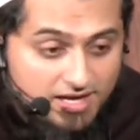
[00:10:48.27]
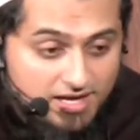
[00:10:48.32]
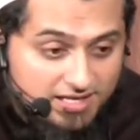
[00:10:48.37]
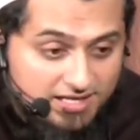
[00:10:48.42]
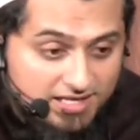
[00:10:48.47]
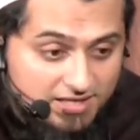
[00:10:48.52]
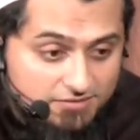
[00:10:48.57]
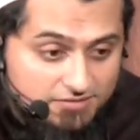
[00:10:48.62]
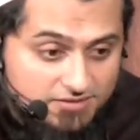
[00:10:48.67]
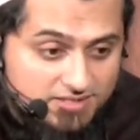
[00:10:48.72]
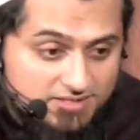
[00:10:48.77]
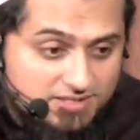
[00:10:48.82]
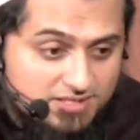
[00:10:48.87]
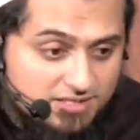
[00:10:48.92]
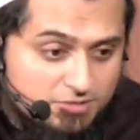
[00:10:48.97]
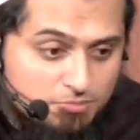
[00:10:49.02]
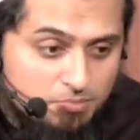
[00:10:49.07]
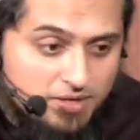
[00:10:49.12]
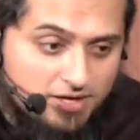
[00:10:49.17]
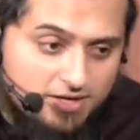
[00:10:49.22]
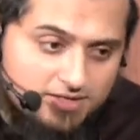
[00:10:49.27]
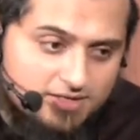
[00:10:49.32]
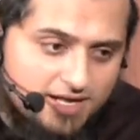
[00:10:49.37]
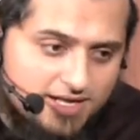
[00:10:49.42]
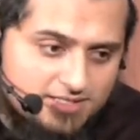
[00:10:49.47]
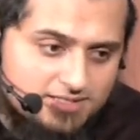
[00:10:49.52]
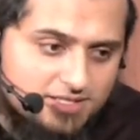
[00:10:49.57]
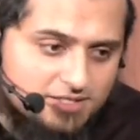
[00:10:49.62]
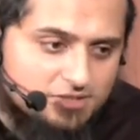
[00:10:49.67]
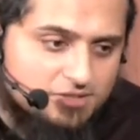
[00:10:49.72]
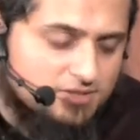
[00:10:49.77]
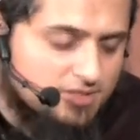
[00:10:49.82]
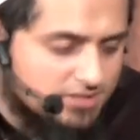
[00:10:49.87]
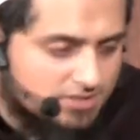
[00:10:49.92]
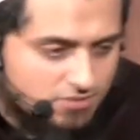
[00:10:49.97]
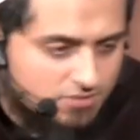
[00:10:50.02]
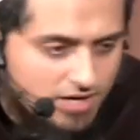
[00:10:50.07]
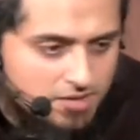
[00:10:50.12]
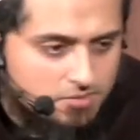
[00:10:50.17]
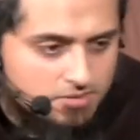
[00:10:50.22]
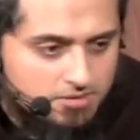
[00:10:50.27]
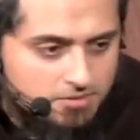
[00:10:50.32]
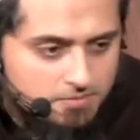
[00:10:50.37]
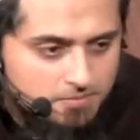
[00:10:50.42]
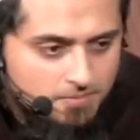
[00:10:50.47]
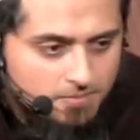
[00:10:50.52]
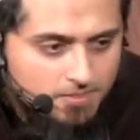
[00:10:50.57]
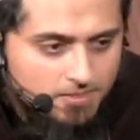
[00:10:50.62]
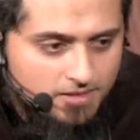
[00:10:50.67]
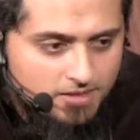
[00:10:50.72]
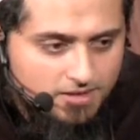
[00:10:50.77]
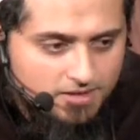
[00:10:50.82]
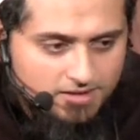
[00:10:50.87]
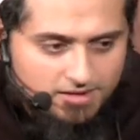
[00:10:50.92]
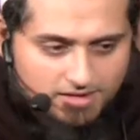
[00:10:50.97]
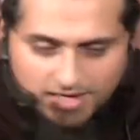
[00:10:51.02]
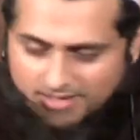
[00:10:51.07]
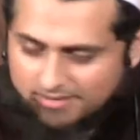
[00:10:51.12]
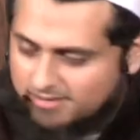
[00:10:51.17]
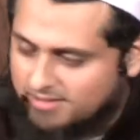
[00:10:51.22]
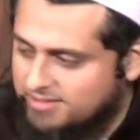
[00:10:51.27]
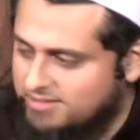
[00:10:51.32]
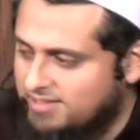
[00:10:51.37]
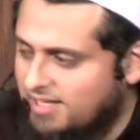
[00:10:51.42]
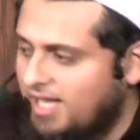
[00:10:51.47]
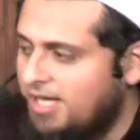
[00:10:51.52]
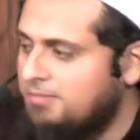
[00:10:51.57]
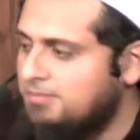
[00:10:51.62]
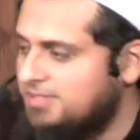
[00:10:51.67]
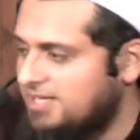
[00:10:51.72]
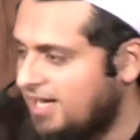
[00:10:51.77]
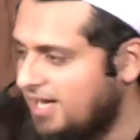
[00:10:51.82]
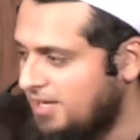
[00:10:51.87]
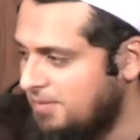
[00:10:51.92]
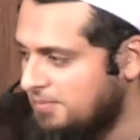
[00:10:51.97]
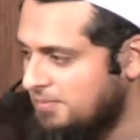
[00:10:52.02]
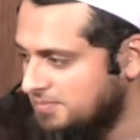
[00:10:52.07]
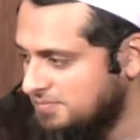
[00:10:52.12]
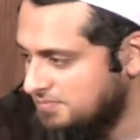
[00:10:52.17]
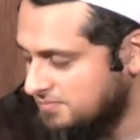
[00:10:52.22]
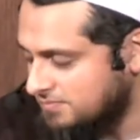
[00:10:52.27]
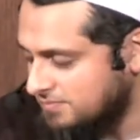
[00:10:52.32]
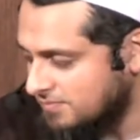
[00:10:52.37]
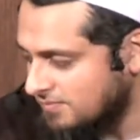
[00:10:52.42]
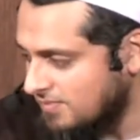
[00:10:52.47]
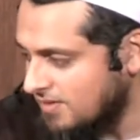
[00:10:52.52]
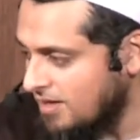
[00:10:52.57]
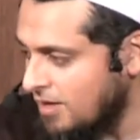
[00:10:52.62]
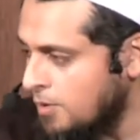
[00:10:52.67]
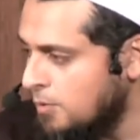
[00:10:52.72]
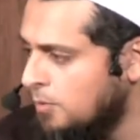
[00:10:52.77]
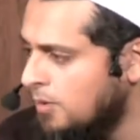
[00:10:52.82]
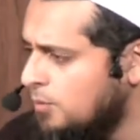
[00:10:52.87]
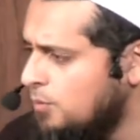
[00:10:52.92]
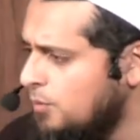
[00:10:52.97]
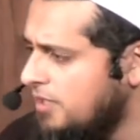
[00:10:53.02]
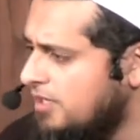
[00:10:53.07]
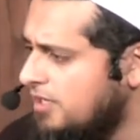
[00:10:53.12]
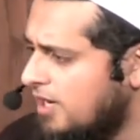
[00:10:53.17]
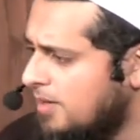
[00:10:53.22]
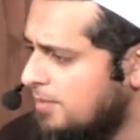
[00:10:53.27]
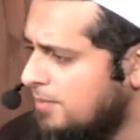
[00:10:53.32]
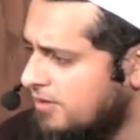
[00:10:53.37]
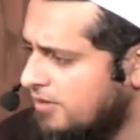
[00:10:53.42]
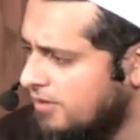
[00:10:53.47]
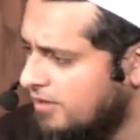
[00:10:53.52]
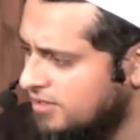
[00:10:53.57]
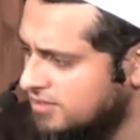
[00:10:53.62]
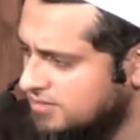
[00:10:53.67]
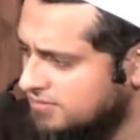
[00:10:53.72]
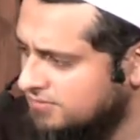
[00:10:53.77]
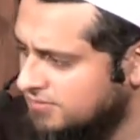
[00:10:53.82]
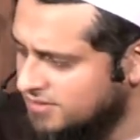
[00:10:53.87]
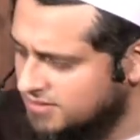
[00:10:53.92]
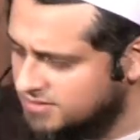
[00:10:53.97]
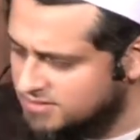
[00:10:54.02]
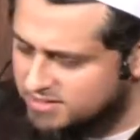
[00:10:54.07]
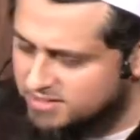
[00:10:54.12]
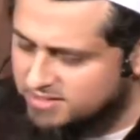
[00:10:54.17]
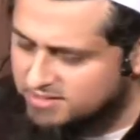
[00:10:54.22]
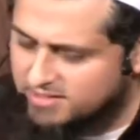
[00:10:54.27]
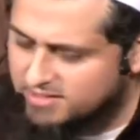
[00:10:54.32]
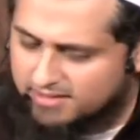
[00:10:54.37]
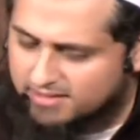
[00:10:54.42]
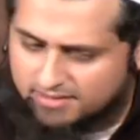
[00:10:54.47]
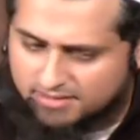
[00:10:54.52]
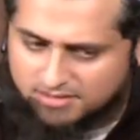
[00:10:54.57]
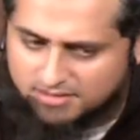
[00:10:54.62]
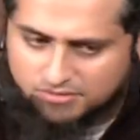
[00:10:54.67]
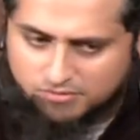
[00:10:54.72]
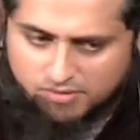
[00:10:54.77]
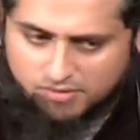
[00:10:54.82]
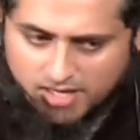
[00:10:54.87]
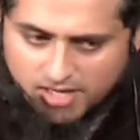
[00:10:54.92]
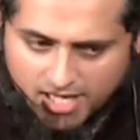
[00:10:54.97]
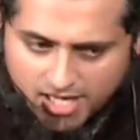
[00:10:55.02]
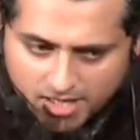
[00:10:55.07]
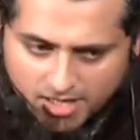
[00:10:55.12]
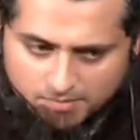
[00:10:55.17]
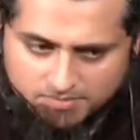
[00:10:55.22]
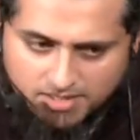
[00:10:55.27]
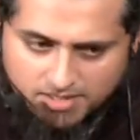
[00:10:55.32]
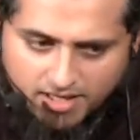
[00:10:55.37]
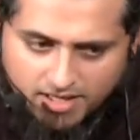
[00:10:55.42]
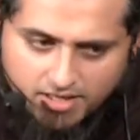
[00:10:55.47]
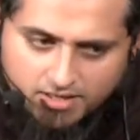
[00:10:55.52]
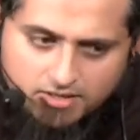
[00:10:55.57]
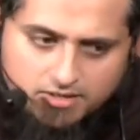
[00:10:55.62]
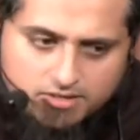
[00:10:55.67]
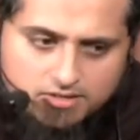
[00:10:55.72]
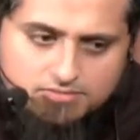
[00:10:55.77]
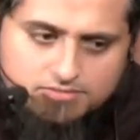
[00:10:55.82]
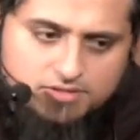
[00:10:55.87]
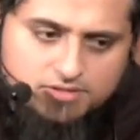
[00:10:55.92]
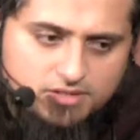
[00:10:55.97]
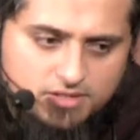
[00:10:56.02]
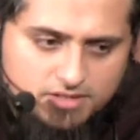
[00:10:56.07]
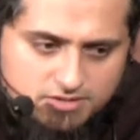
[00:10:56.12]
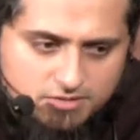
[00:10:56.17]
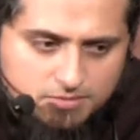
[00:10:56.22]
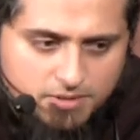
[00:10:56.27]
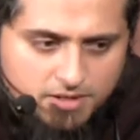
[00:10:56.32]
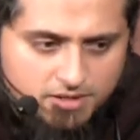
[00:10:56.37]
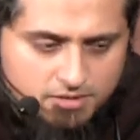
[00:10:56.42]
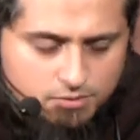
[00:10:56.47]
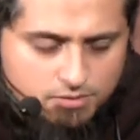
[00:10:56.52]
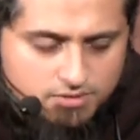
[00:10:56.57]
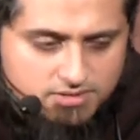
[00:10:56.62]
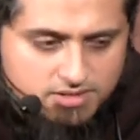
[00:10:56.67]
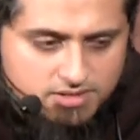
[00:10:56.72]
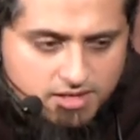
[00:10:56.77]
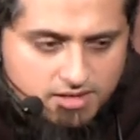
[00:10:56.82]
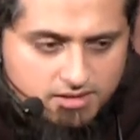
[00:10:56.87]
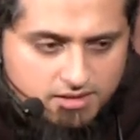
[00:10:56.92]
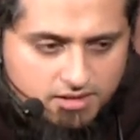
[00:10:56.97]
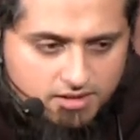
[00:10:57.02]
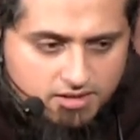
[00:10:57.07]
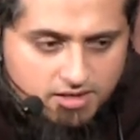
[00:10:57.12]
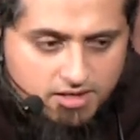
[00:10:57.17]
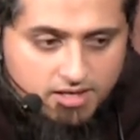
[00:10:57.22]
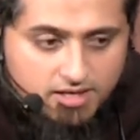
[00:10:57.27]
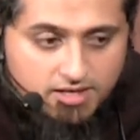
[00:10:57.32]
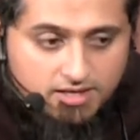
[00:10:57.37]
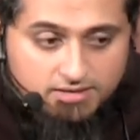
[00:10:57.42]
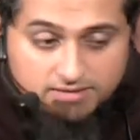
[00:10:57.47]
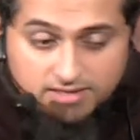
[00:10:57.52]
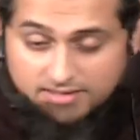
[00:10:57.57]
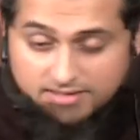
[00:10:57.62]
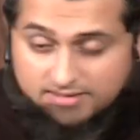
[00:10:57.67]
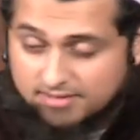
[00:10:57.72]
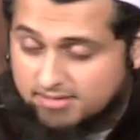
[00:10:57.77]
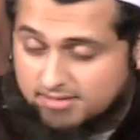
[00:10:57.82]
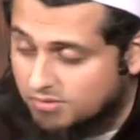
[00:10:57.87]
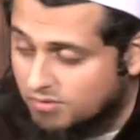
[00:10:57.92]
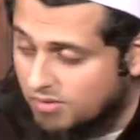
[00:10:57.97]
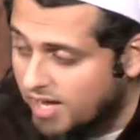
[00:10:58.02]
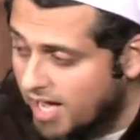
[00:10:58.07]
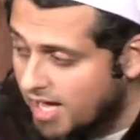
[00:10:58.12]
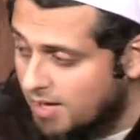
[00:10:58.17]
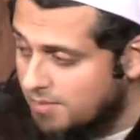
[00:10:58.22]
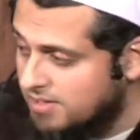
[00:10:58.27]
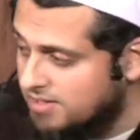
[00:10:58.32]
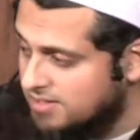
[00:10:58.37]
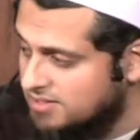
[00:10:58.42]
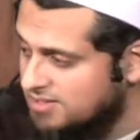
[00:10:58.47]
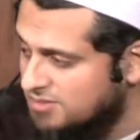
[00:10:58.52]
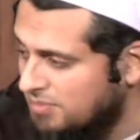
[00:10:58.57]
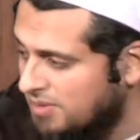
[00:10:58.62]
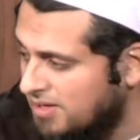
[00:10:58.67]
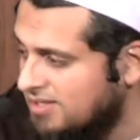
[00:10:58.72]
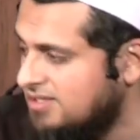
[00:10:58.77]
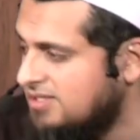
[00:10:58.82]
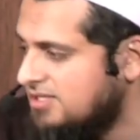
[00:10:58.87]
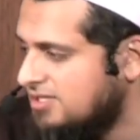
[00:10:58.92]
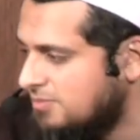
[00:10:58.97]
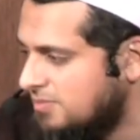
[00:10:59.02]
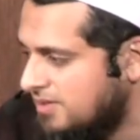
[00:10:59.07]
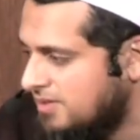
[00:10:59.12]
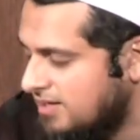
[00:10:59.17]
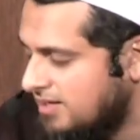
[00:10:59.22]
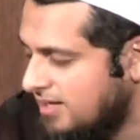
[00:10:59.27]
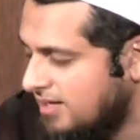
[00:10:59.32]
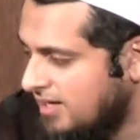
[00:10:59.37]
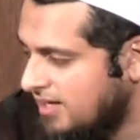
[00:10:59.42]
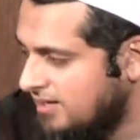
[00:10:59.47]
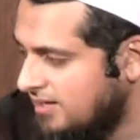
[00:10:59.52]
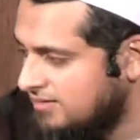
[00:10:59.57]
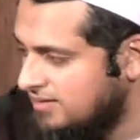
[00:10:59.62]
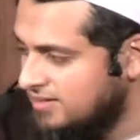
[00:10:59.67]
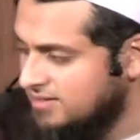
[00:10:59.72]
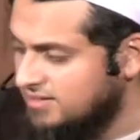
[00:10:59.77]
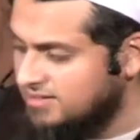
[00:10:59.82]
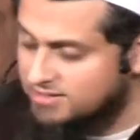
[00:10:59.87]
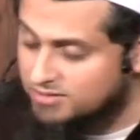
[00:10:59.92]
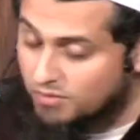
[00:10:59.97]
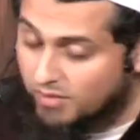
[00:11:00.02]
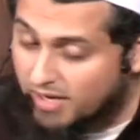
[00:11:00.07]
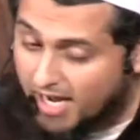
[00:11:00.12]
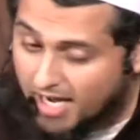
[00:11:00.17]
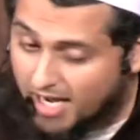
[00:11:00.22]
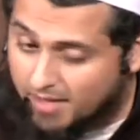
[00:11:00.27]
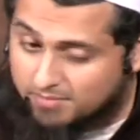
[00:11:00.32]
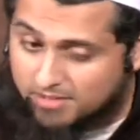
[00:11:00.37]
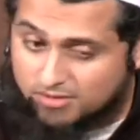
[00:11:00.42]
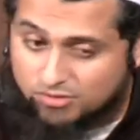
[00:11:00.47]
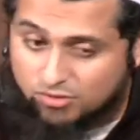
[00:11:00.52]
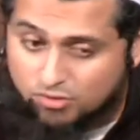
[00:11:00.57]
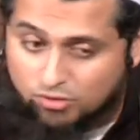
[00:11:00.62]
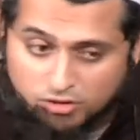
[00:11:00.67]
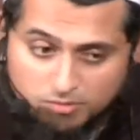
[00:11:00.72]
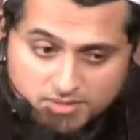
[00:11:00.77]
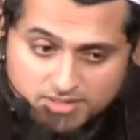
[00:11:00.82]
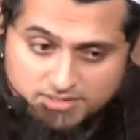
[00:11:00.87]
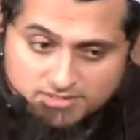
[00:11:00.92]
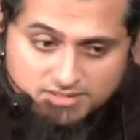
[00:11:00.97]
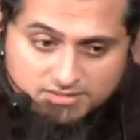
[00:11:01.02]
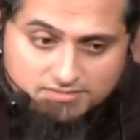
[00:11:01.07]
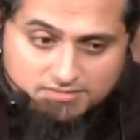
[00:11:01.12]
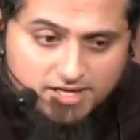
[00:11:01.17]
give us this paradise that you're describing. At the same time, when we come across verses that describe the anger of Allah subhanahu wa ta'ala, they describe His punishment, they describe the torments of